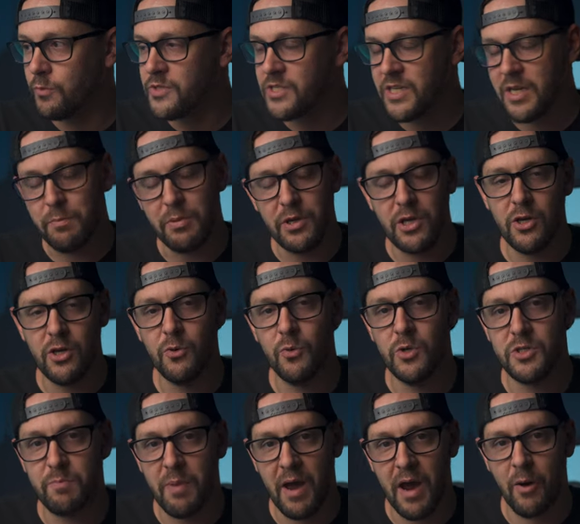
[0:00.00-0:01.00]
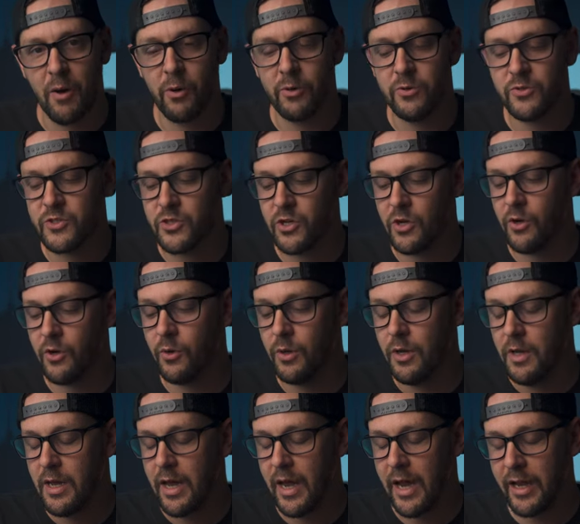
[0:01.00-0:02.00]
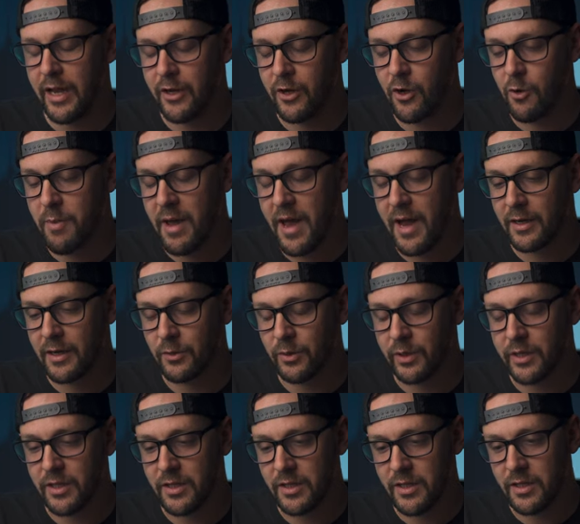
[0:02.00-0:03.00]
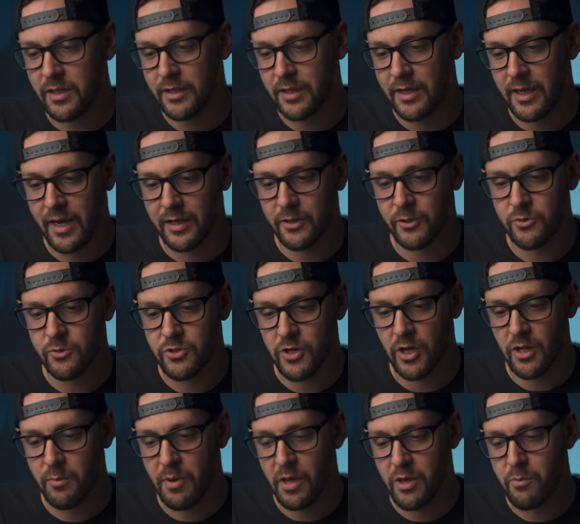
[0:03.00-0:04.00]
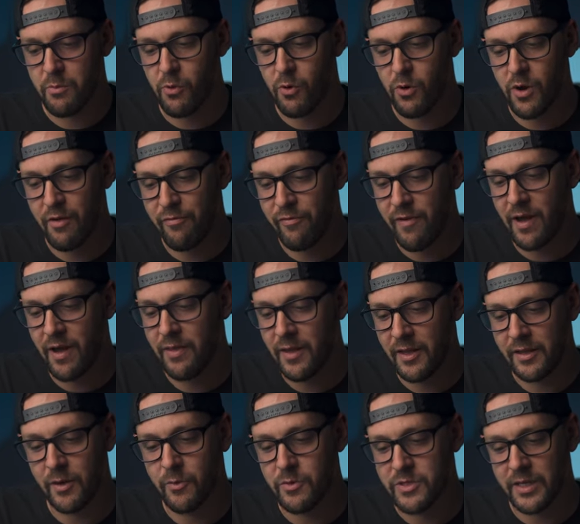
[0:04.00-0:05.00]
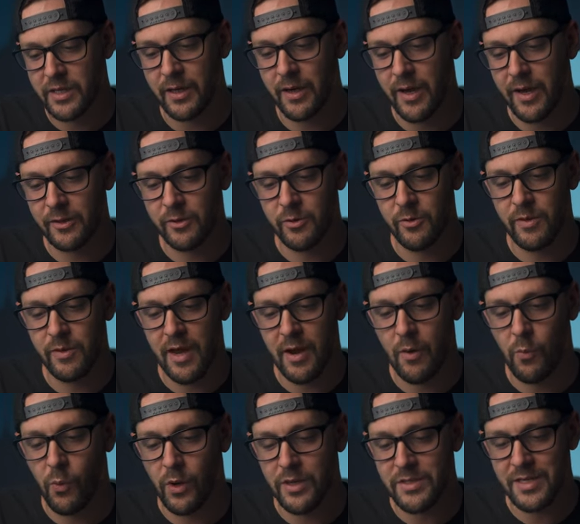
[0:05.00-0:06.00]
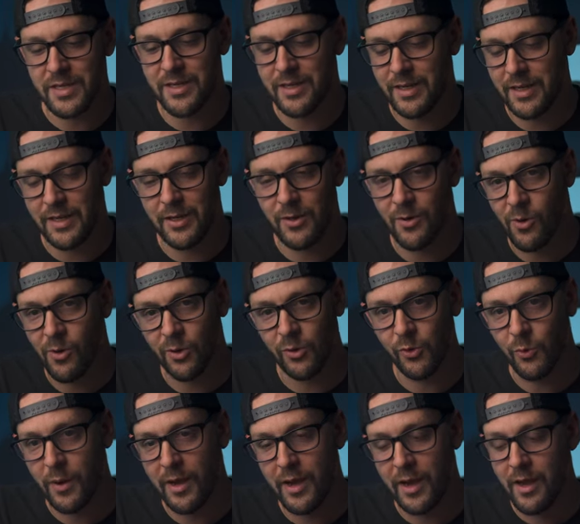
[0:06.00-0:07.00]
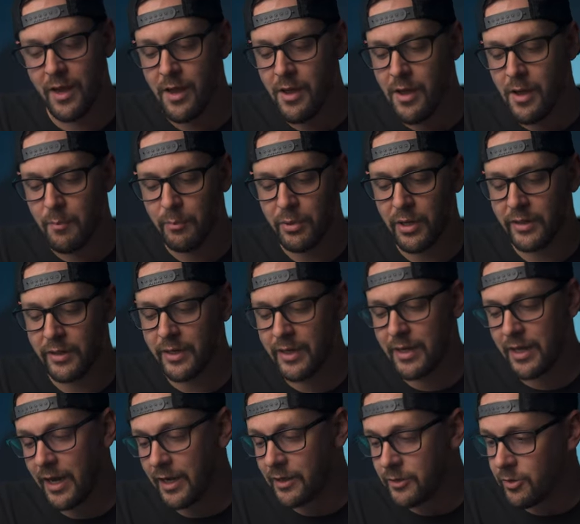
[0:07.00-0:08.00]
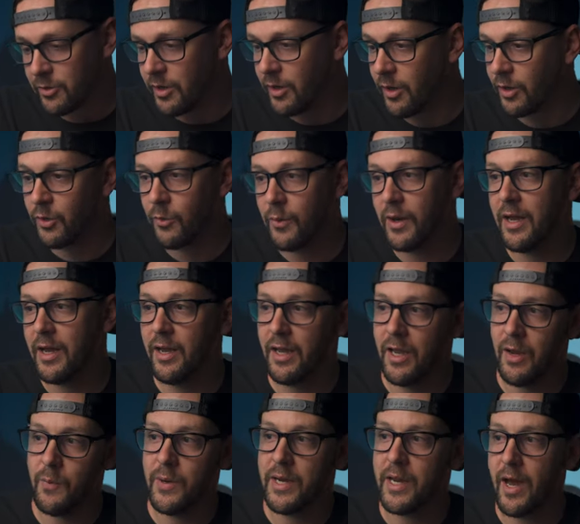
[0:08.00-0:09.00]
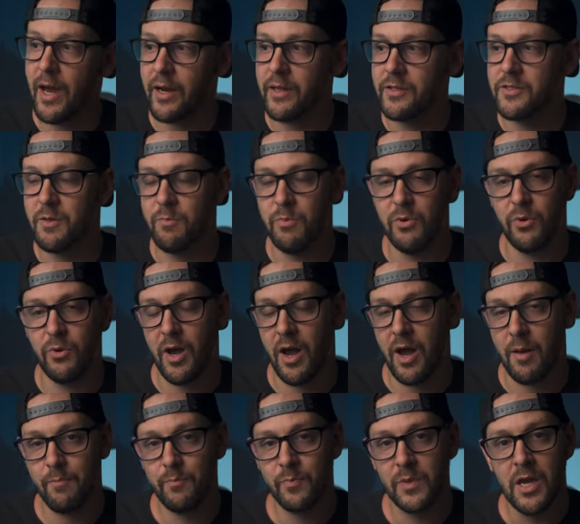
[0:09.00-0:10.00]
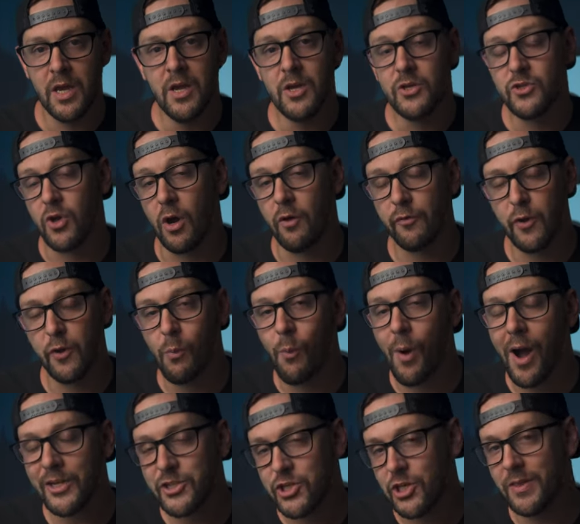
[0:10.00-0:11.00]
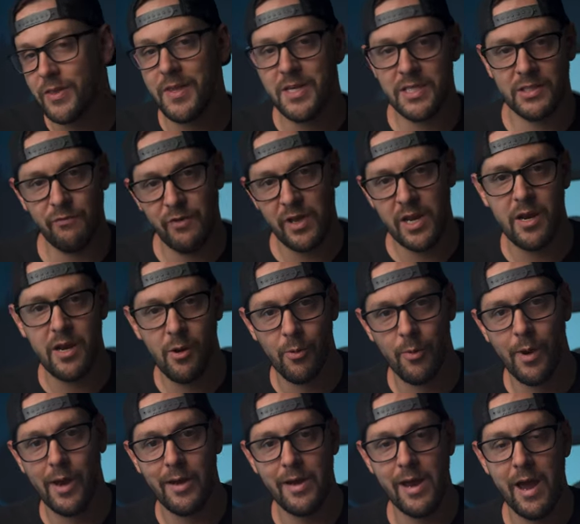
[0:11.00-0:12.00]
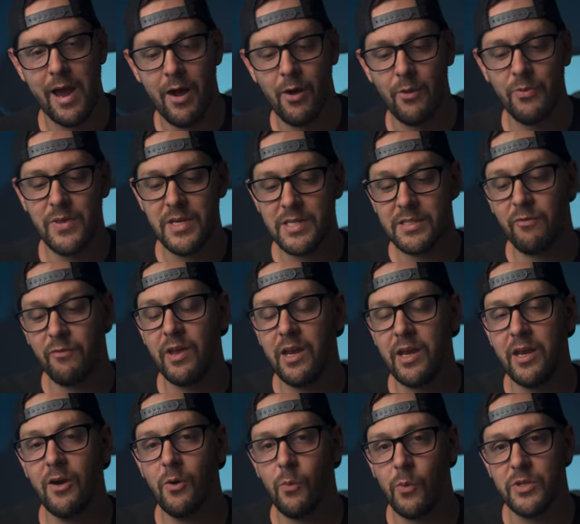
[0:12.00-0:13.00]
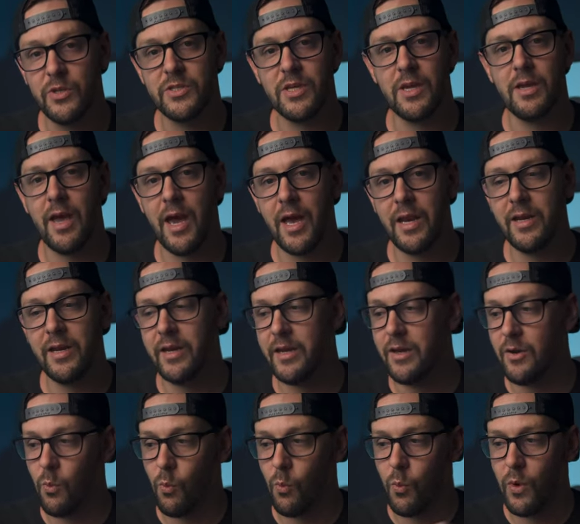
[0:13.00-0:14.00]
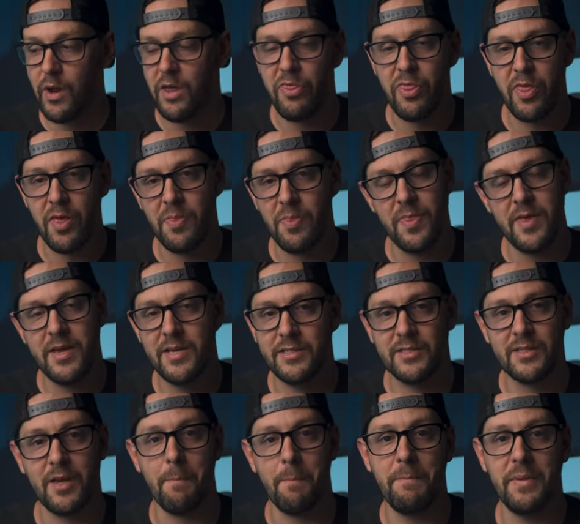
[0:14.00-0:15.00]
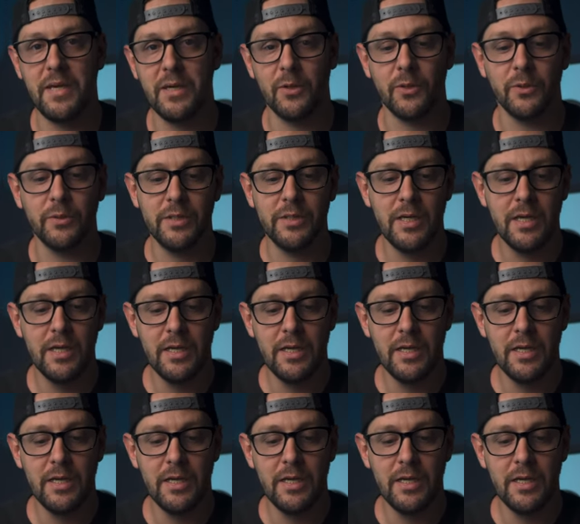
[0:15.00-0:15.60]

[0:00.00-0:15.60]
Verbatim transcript: CPU was powered. So I had to go back, look at the connectors on the motherboard. I found that there was a connector that wasn't in all the way, plugged the connector in all the way, and we got it to boot up. So if you're watching this video right now, this video was edited with this build